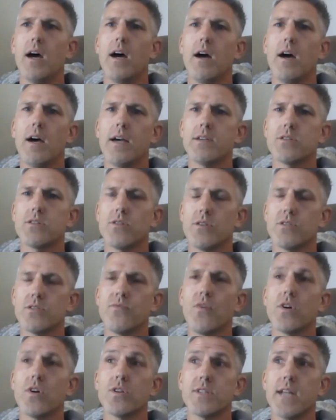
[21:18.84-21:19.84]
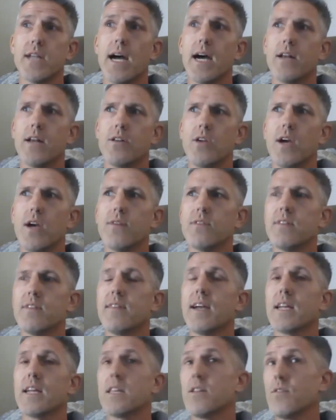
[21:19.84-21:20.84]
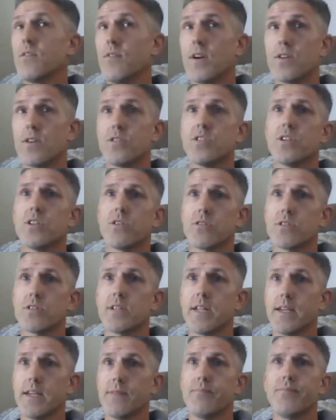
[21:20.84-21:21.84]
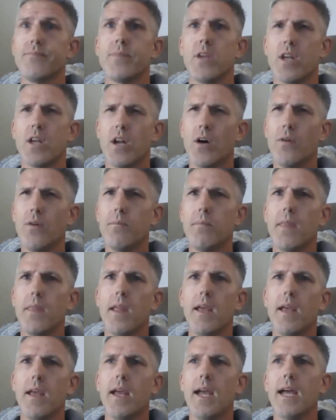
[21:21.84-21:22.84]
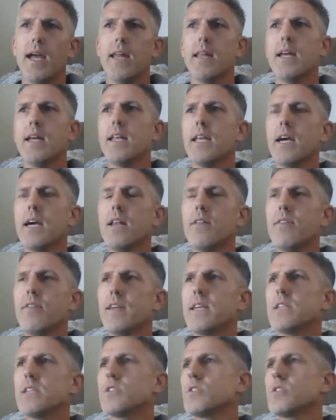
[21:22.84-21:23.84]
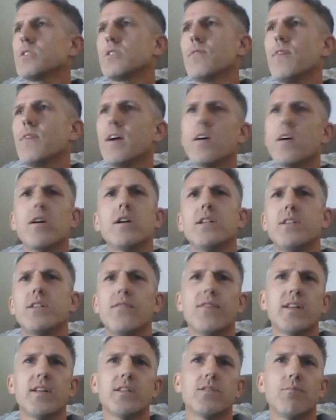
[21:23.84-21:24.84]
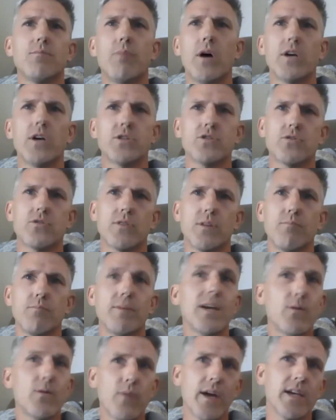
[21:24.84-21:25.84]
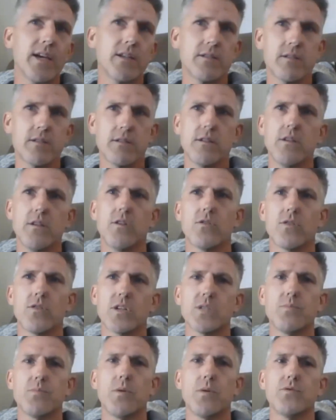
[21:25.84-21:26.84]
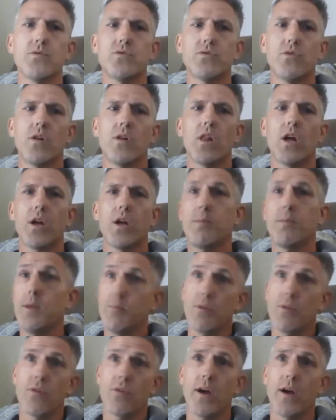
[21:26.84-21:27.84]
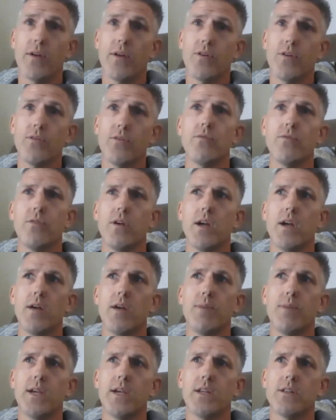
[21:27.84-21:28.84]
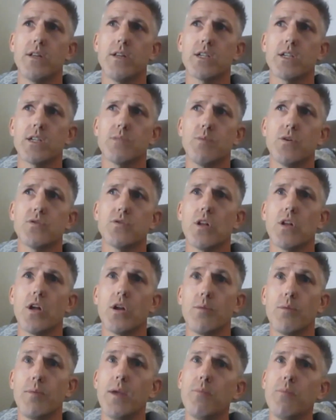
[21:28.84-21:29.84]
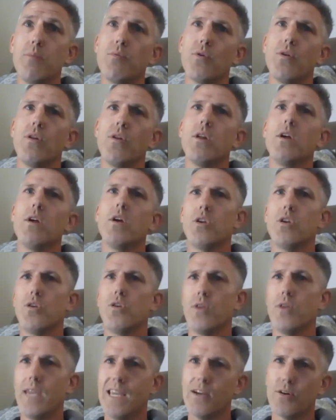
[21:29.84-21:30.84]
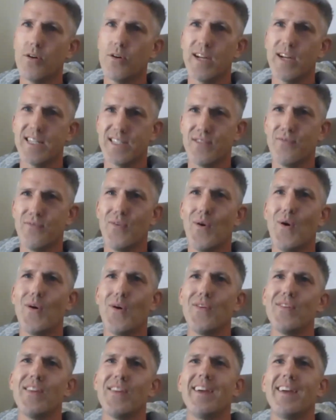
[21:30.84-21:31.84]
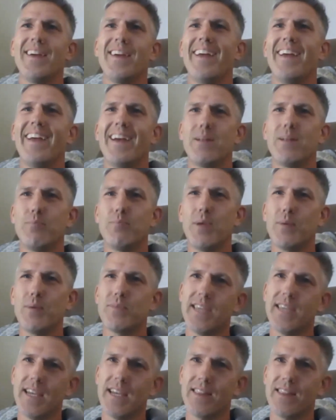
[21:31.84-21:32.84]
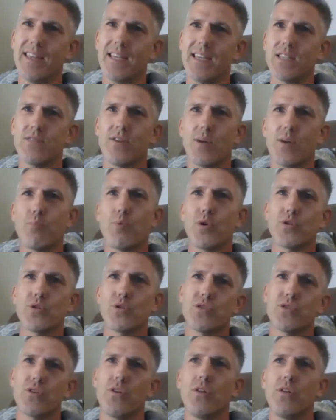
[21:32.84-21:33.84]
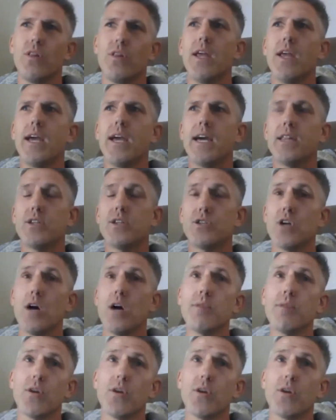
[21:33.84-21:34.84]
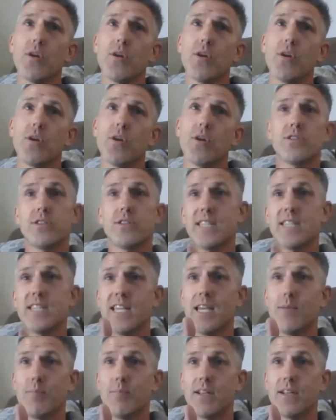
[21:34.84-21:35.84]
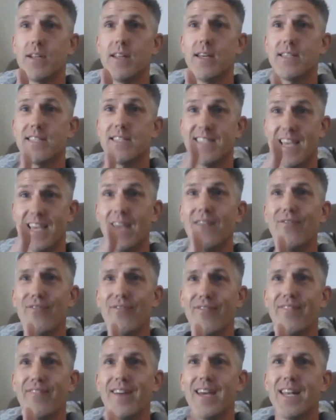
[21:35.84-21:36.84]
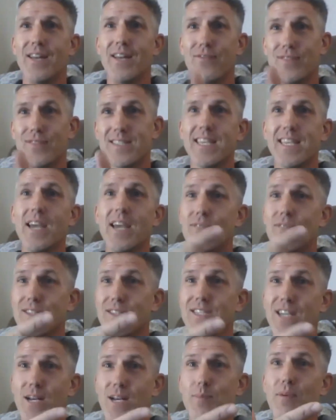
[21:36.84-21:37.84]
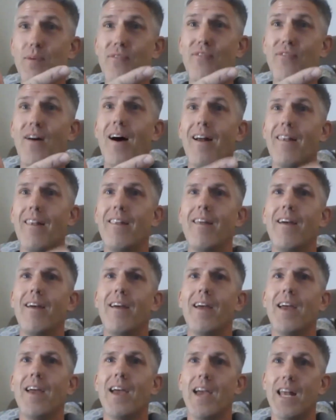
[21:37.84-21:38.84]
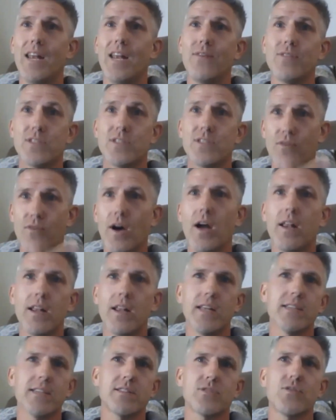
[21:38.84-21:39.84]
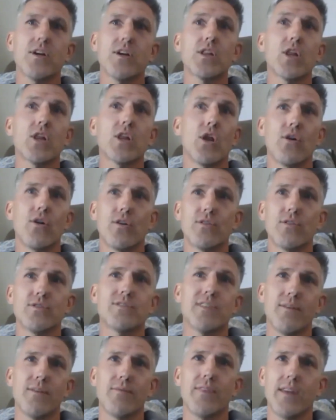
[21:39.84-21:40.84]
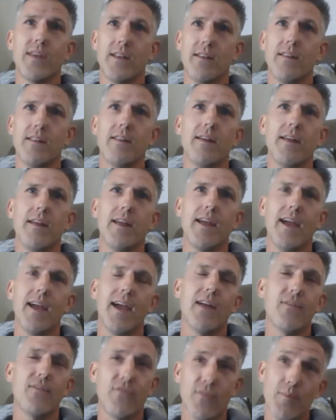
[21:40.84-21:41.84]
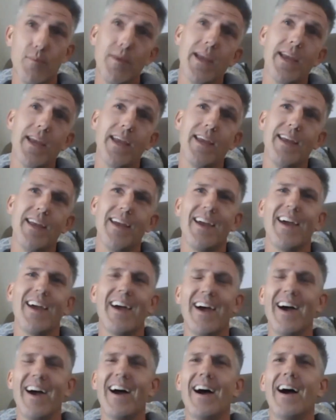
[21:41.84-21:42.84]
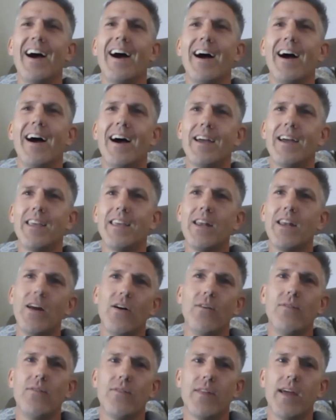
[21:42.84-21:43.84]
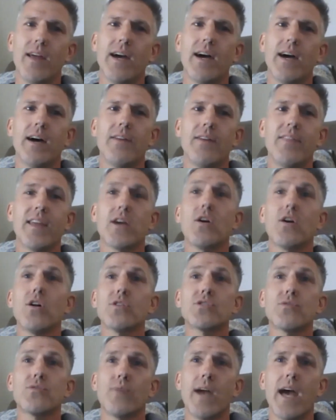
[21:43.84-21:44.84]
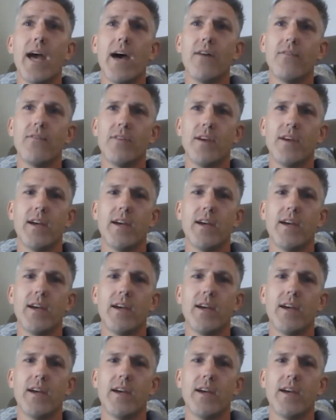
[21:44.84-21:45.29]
So as far as that, you have to take that very seriously. And then the other thing is just a very defensive posturing. Big ways, you're exposed to a lot of people around you, and being exposed to a lot of people, your ego gets involved, and people take things very personal. And the job of the organizer is to keep it safe. And if it's safe, it's going to be fun. And if it's fun, let's try to learn something. And for me, the culture we have